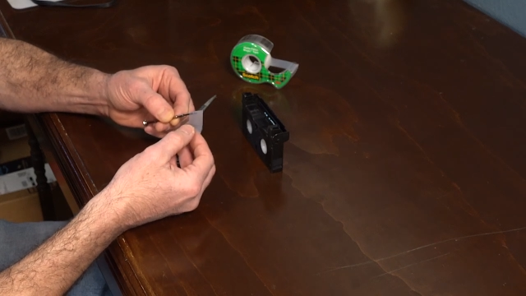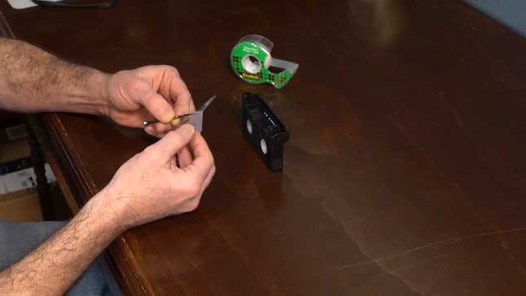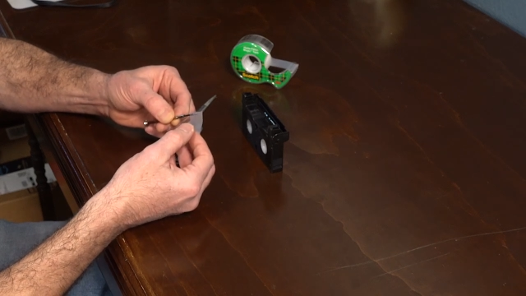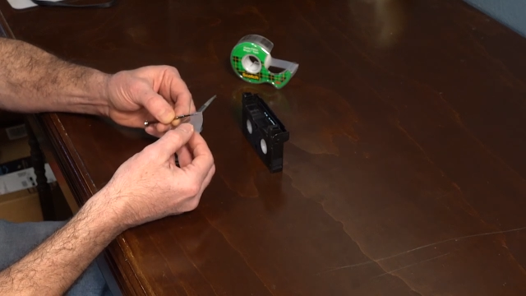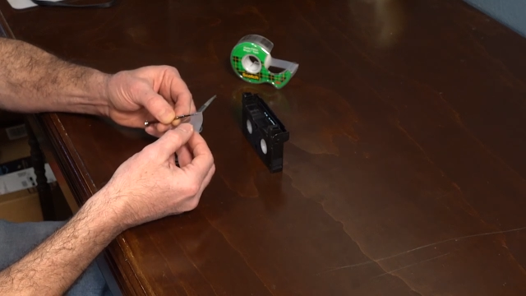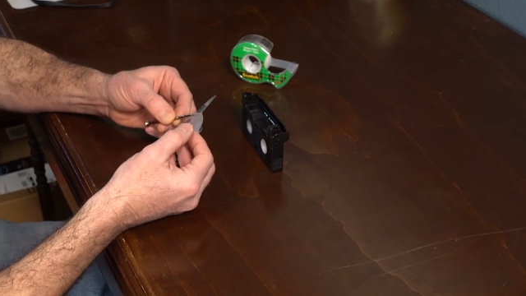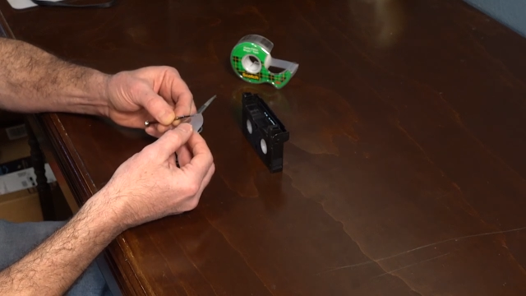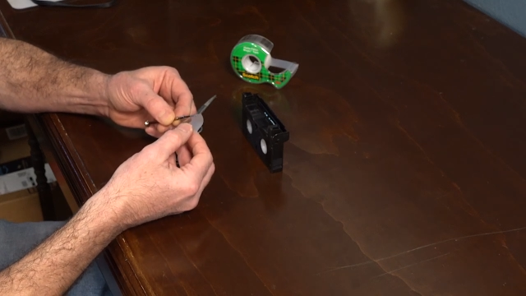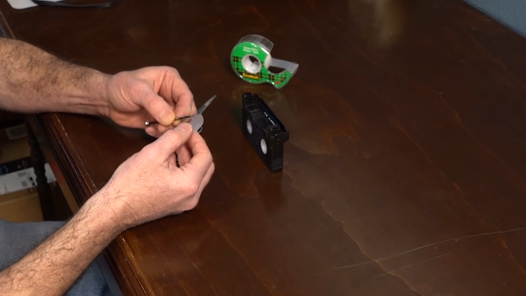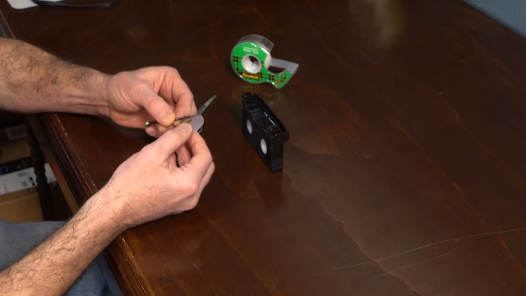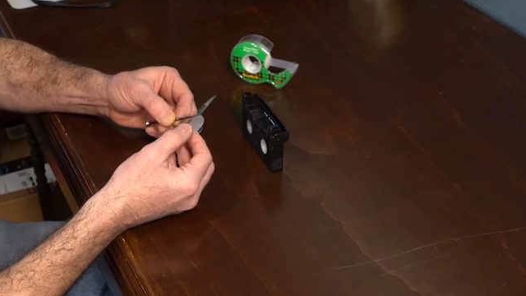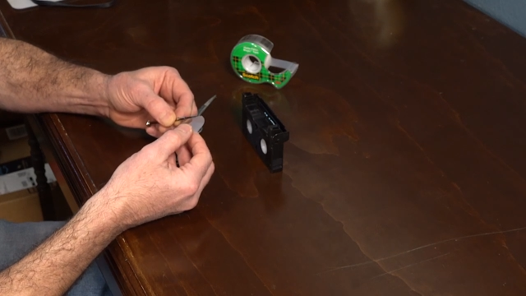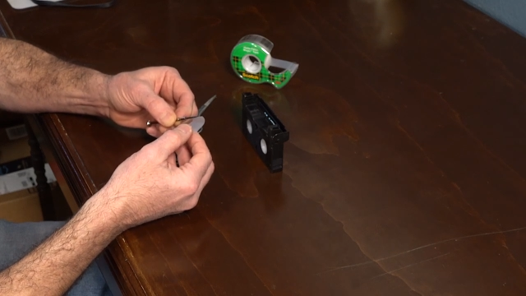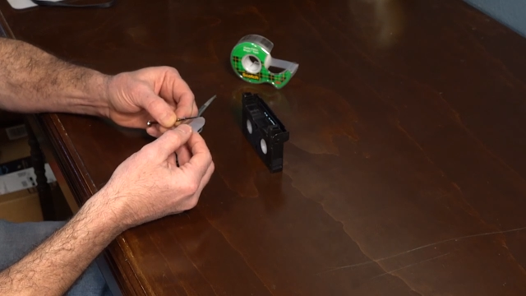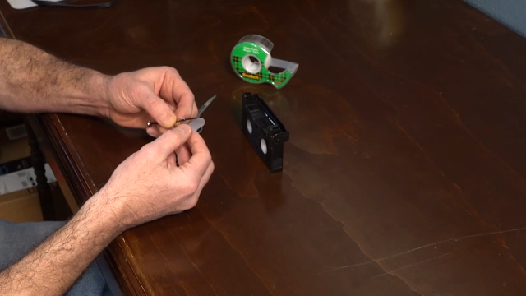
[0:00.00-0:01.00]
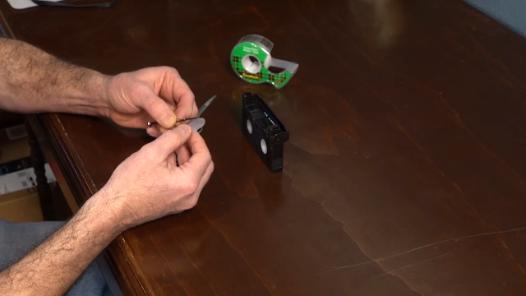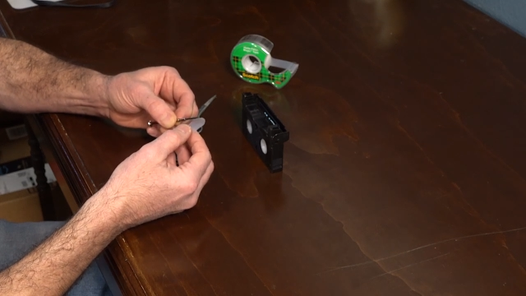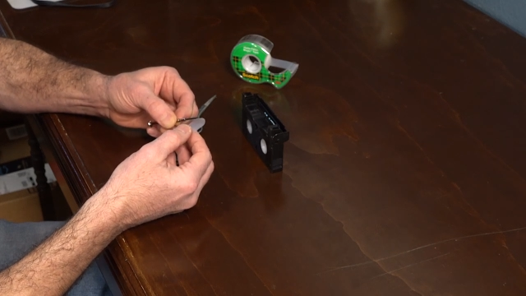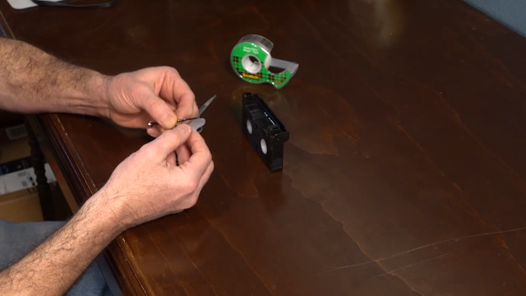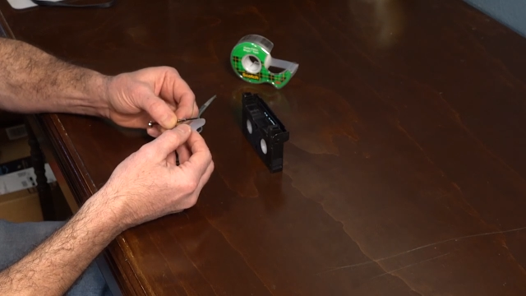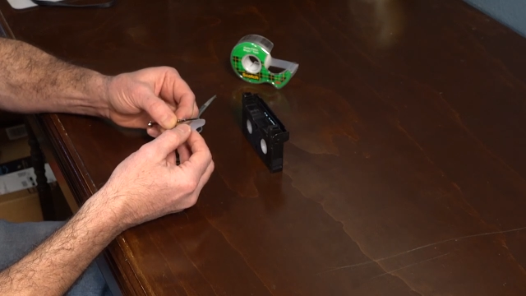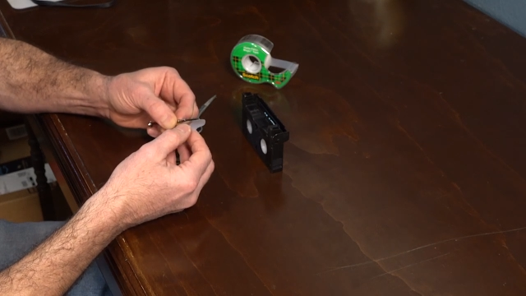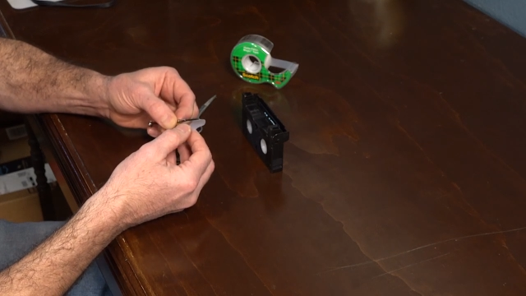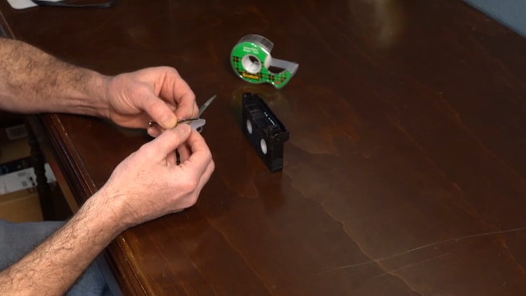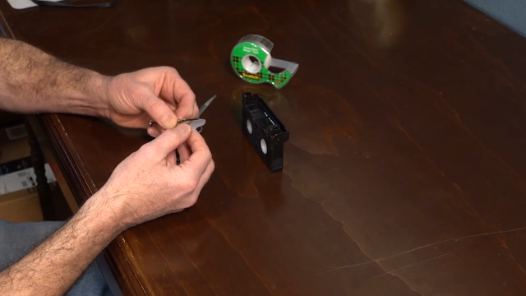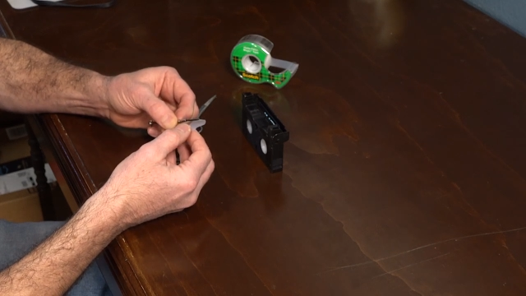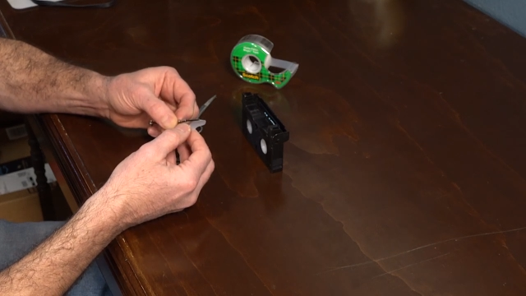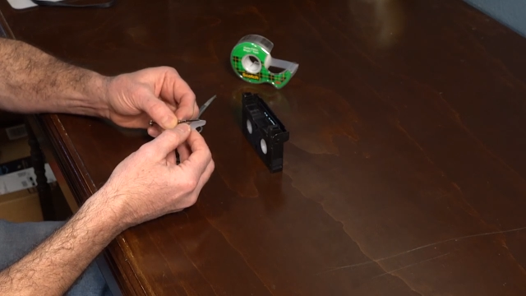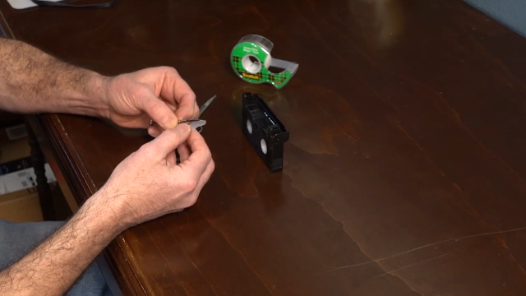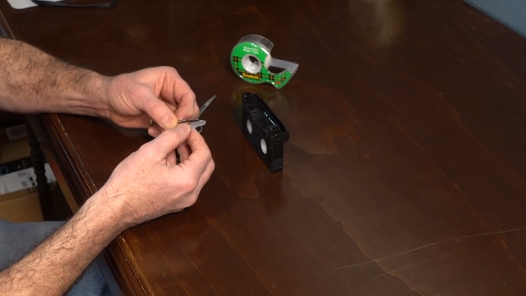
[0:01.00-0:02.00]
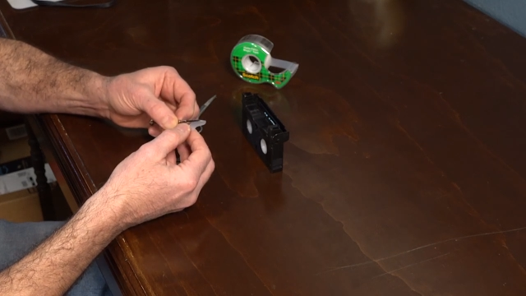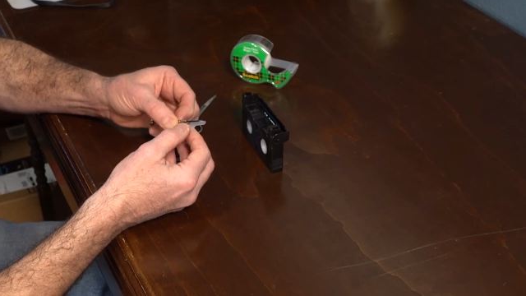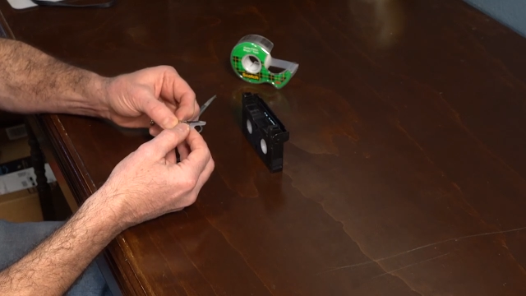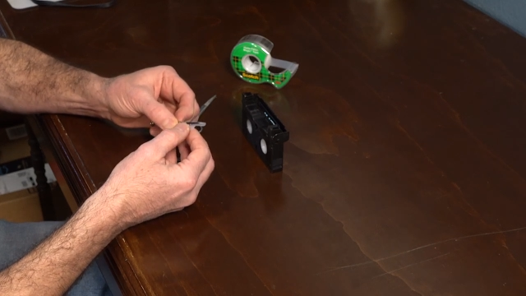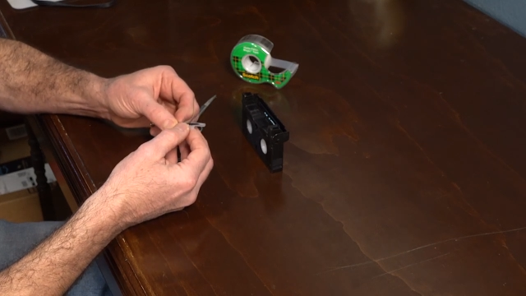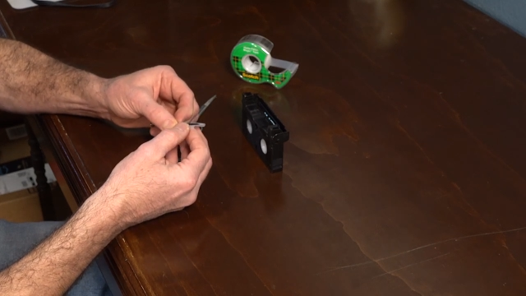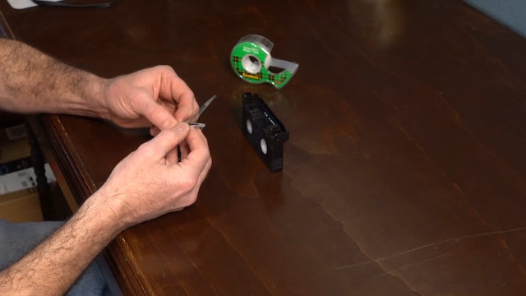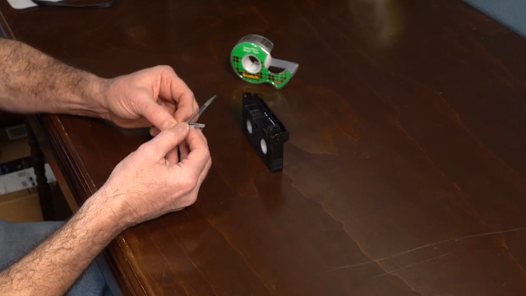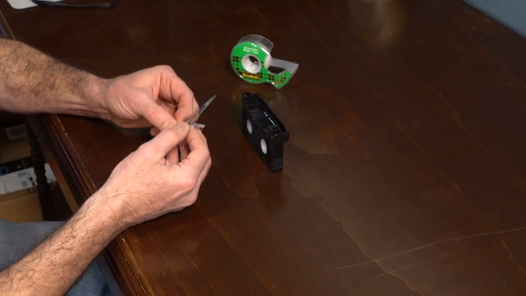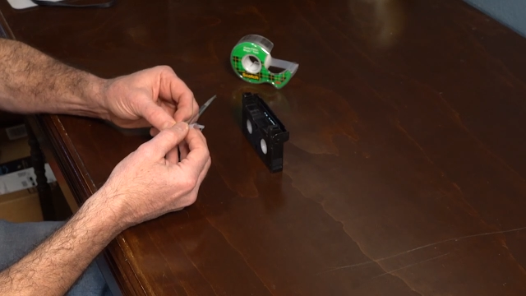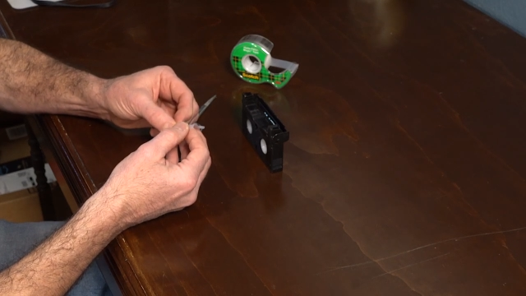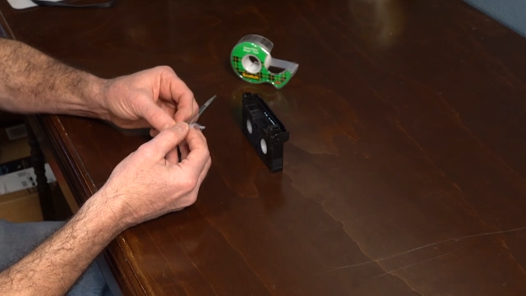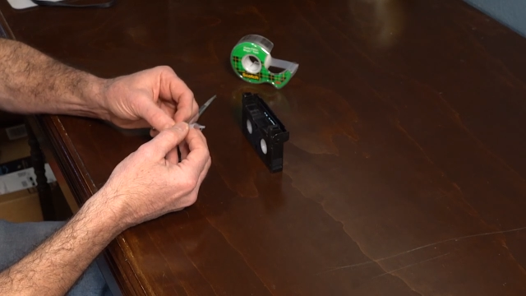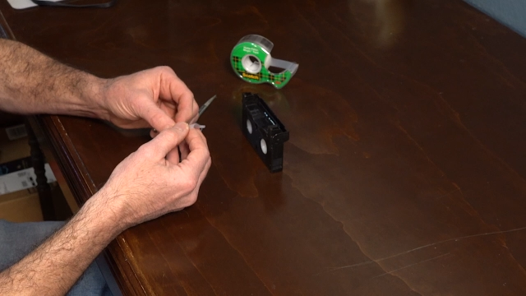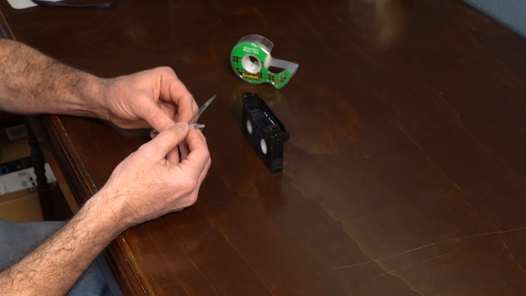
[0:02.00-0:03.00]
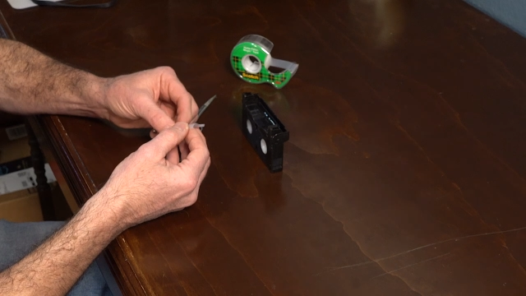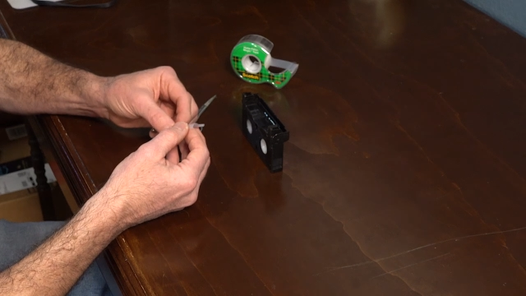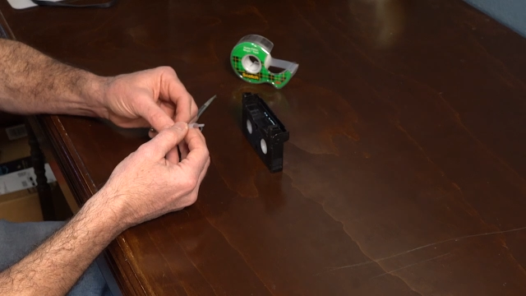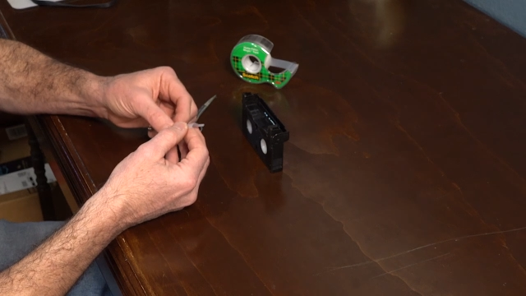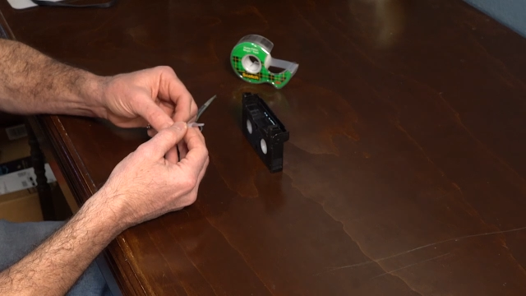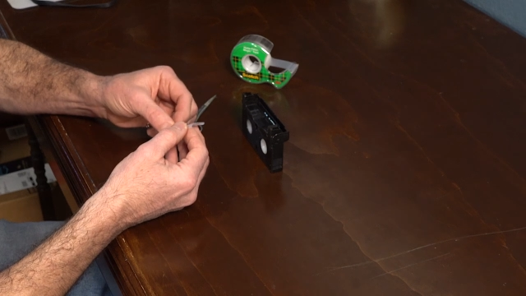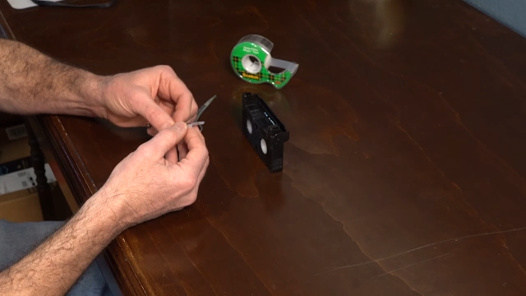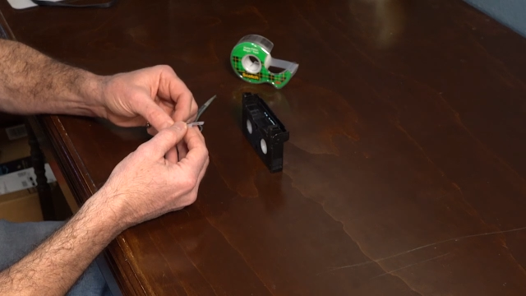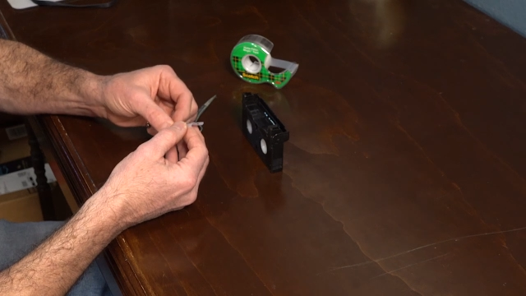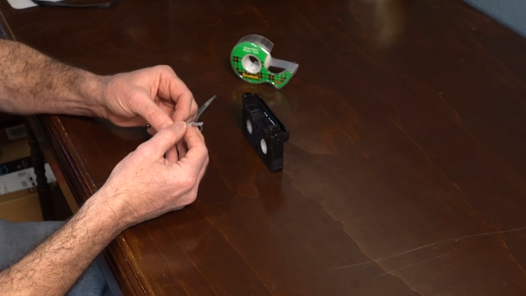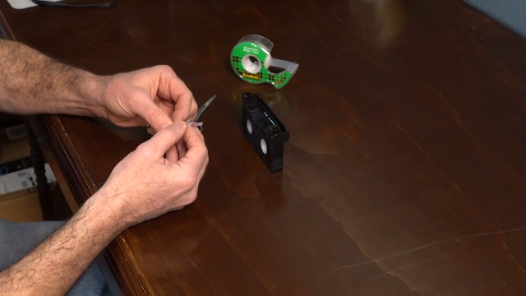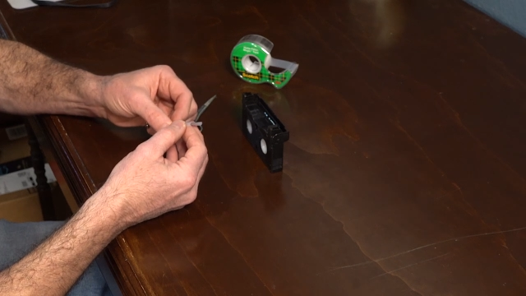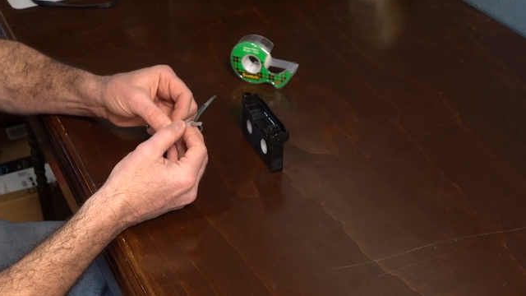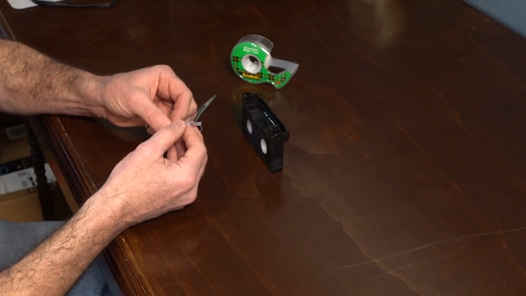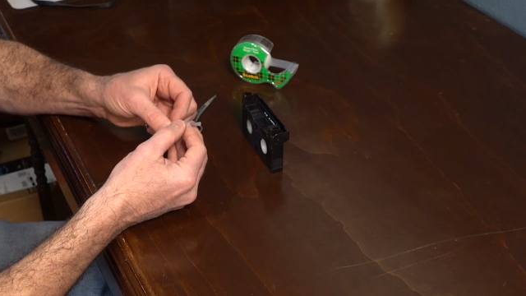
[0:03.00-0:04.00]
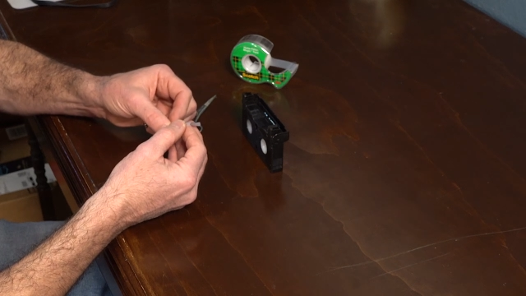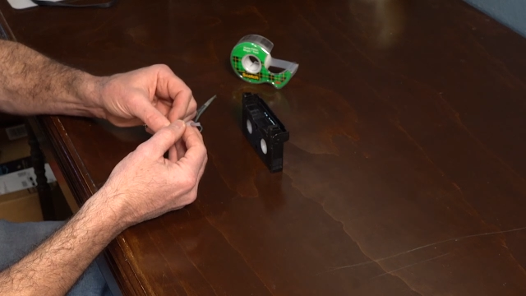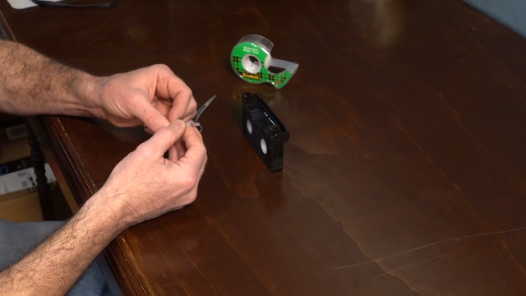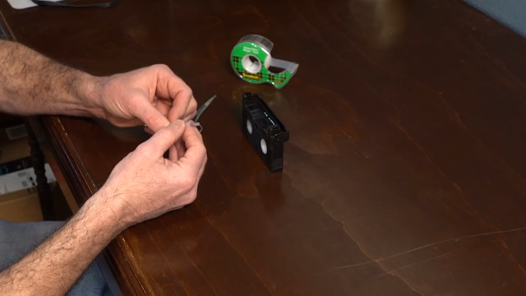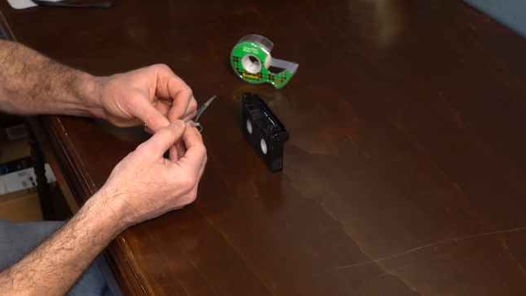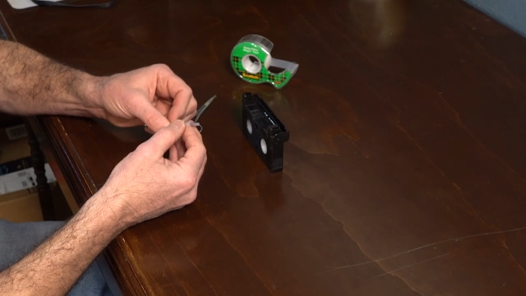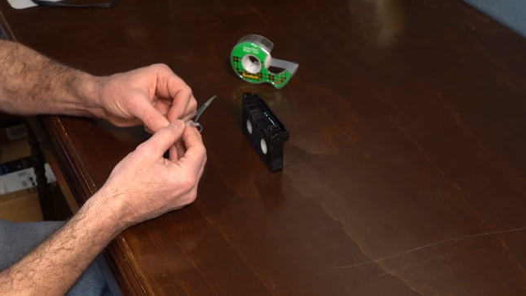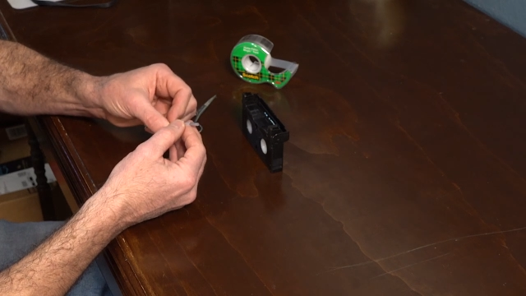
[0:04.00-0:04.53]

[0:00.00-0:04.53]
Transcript: Nobody's mouth can be seen.